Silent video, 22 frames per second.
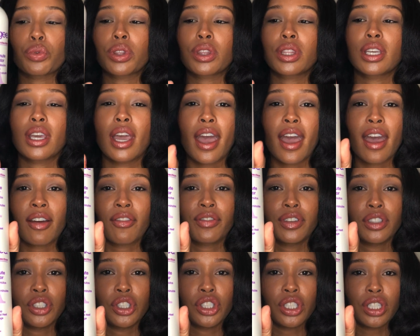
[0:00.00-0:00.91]
with the
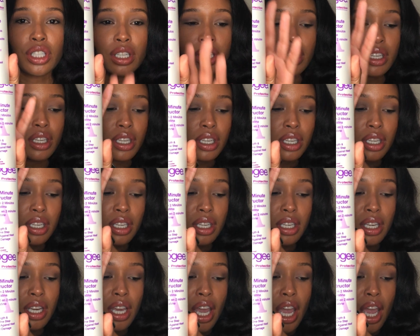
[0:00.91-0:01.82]

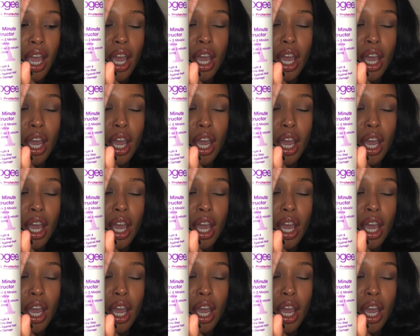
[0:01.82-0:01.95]
Aphogee